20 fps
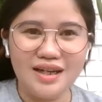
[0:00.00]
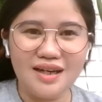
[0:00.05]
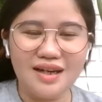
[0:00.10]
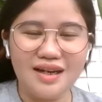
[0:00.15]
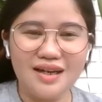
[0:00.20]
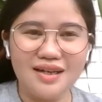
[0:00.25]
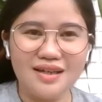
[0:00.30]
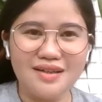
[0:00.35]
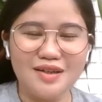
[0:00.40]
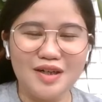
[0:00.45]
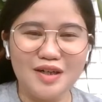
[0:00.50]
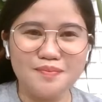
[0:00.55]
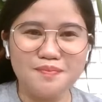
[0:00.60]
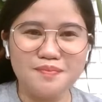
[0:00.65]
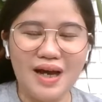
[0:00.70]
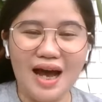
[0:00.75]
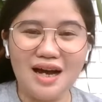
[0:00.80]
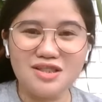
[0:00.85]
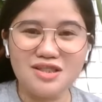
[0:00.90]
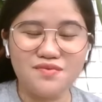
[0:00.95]
like
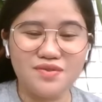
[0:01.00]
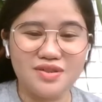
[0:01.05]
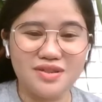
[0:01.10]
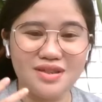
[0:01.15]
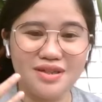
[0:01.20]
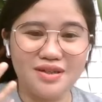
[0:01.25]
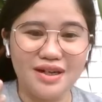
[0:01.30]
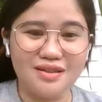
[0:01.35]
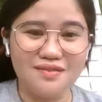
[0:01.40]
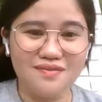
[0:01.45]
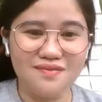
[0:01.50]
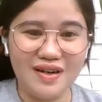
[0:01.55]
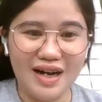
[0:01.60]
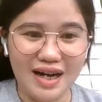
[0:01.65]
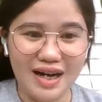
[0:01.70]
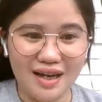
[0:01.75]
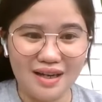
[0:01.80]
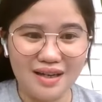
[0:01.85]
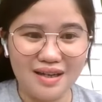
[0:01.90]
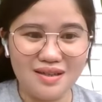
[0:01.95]
ask for their
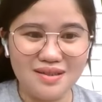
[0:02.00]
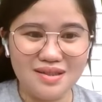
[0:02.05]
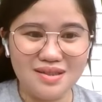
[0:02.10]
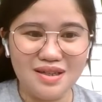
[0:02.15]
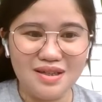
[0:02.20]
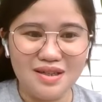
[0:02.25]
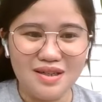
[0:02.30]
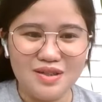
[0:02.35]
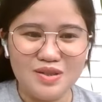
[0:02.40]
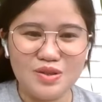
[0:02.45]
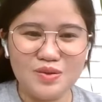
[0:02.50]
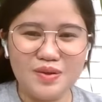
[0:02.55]
advice. So